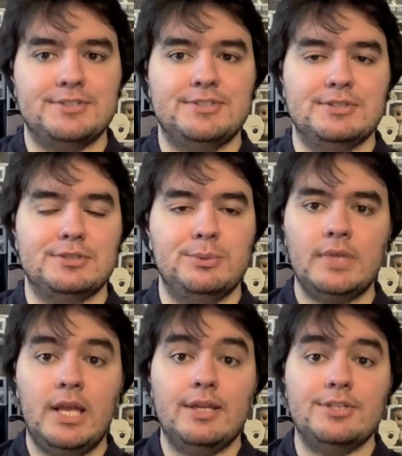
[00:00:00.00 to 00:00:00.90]
this
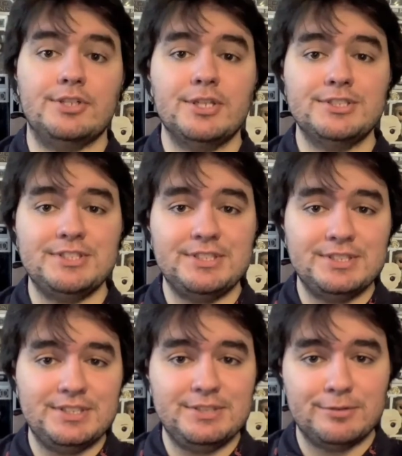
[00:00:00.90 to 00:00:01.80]
week. And Darcy
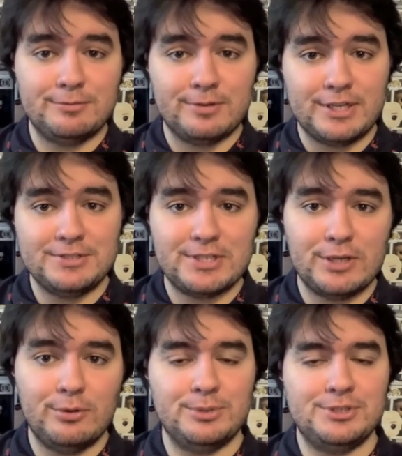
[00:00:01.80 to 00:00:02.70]
even finds
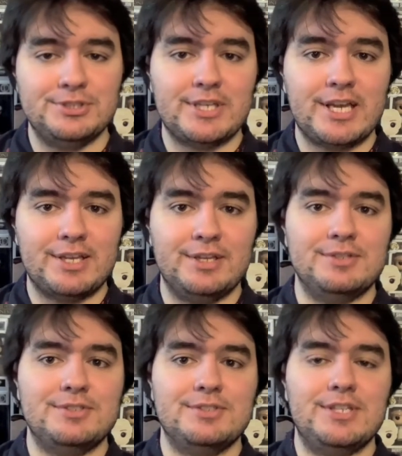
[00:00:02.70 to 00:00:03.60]
out when she's hacking
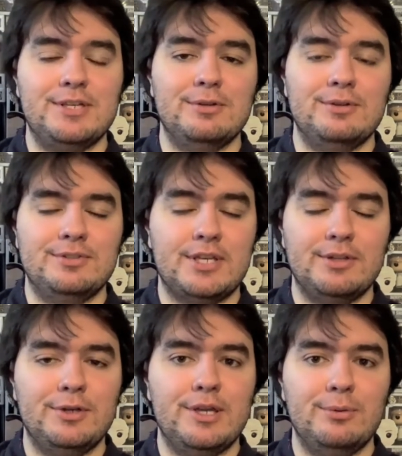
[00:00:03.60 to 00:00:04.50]
into Taylor,
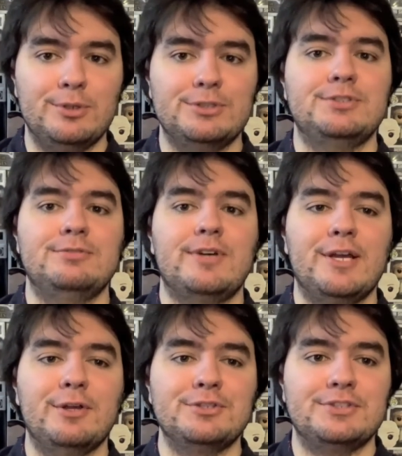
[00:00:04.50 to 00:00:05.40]
Tyler Hayward's
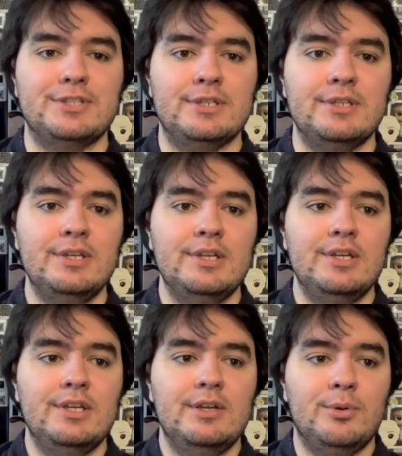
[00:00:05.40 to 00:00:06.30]
files that
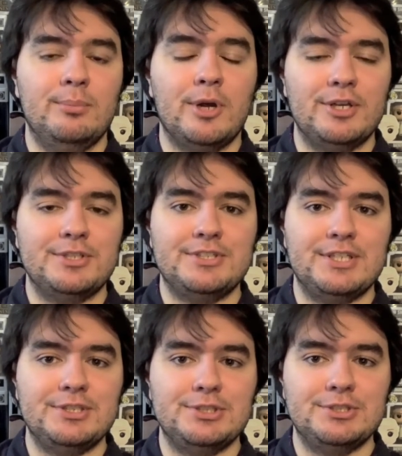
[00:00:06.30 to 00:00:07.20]
when Monica's
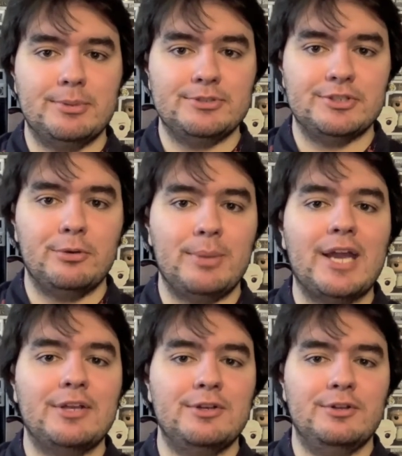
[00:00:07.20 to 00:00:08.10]
saying she's about to go
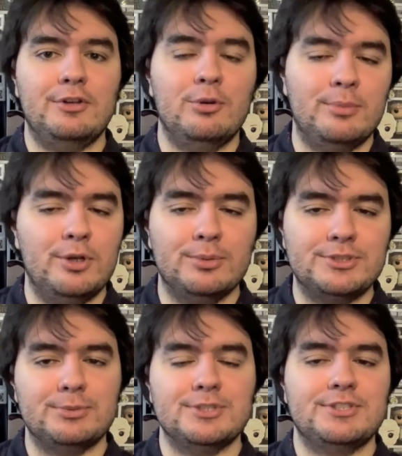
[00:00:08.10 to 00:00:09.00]
back into the dome and oh, what's
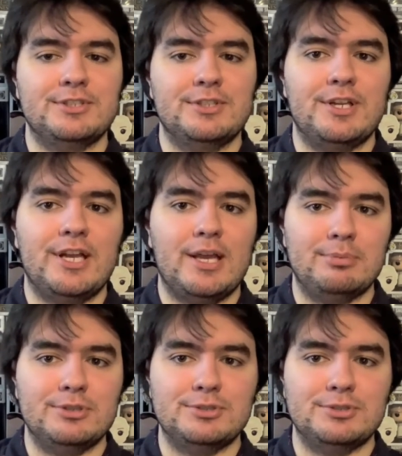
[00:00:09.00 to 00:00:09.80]
the worst thing that can happen? She'll